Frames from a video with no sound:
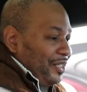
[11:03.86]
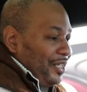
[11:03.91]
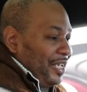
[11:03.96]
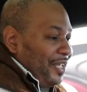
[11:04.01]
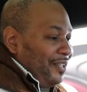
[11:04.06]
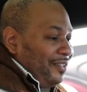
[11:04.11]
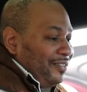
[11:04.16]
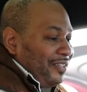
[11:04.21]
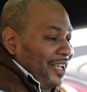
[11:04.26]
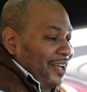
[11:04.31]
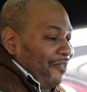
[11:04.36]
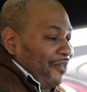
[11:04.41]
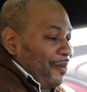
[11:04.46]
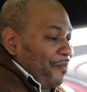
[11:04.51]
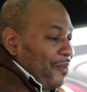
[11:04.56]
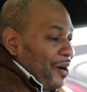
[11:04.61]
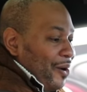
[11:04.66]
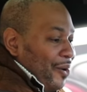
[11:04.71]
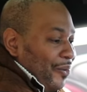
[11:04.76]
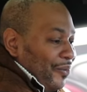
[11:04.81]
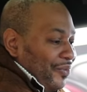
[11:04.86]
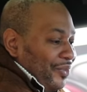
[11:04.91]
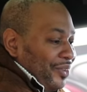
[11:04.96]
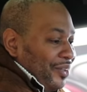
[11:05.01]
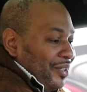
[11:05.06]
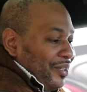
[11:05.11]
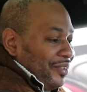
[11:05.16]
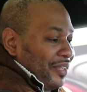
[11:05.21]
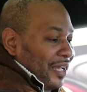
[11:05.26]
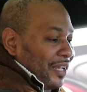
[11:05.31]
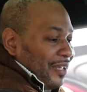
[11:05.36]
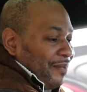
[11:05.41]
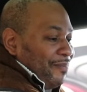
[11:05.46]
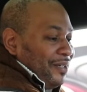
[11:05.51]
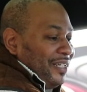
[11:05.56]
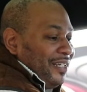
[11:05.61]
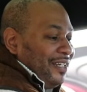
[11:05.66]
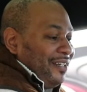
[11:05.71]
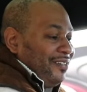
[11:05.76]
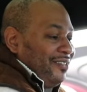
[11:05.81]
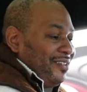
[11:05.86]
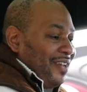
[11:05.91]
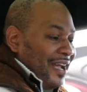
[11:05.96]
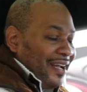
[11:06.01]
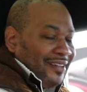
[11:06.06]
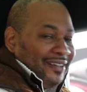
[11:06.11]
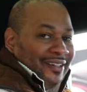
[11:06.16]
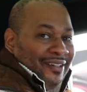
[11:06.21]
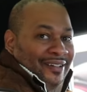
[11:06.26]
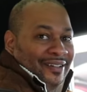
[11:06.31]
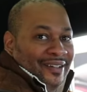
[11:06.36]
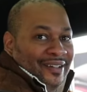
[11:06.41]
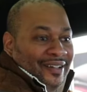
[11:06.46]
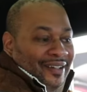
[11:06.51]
it is a remote that can be ejected